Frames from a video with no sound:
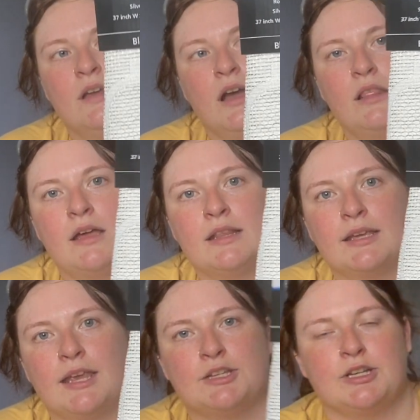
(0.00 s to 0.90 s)
A lot of
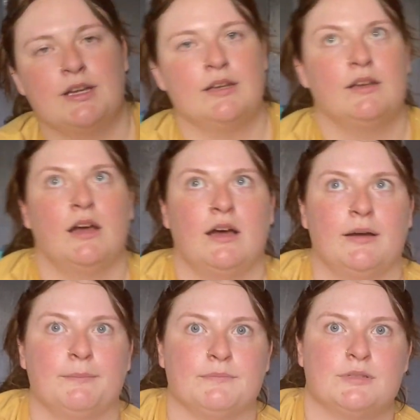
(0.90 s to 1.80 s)
the kitchen
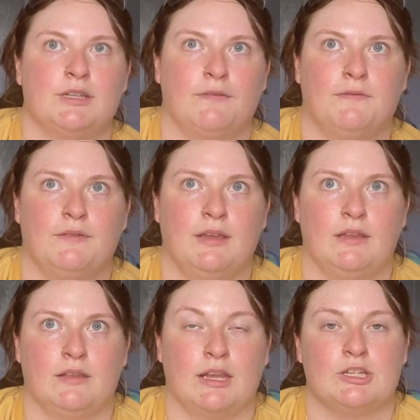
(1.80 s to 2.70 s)
um, stuff
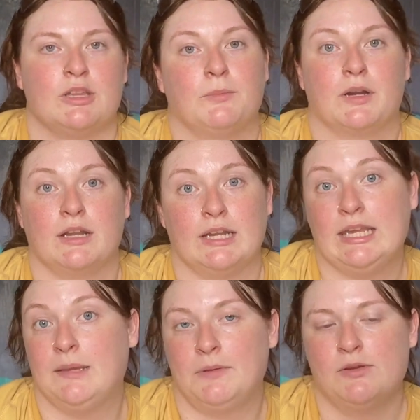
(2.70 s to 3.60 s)
in the kitchen that we're gonna
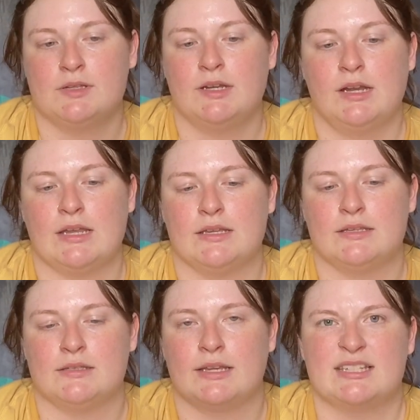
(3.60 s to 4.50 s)
keep using
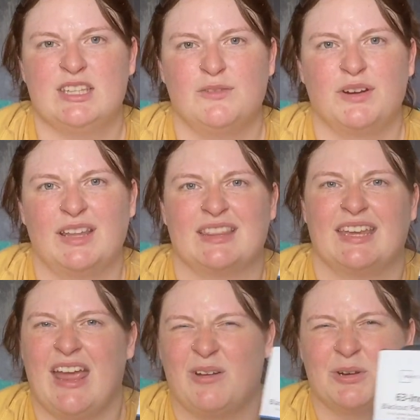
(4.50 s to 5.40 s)
is like silver, like the
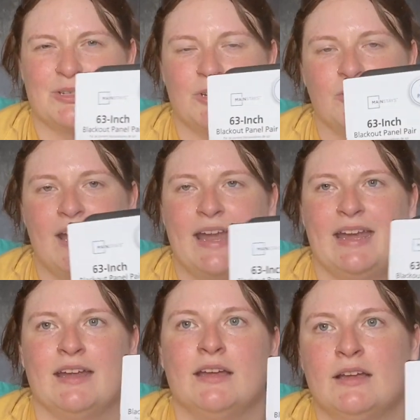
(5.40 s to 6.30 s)
counters are
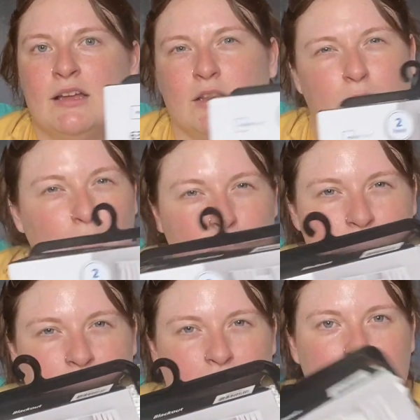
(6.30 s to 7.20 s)
gray, the floor is
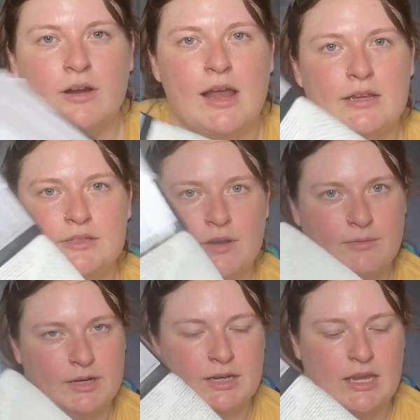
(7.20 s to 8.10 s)
kind of gray, so I
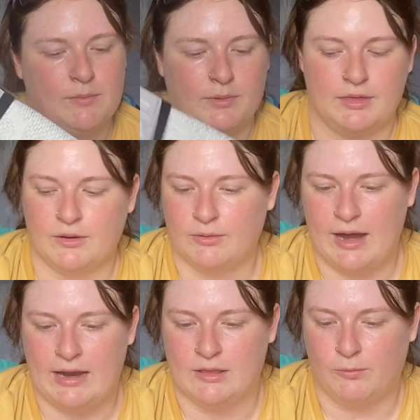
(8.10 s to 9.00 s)
wanted to keep with the
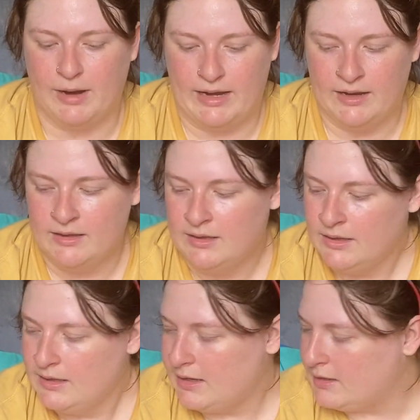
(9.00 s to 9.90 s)
gray and the white
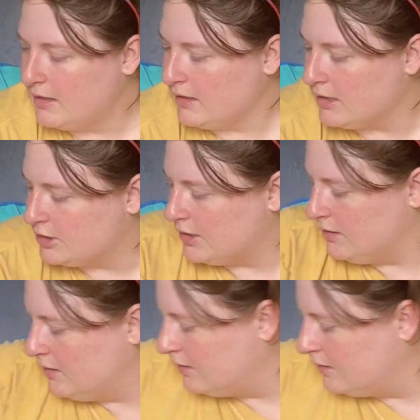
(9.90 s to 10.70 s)
in that kitchen.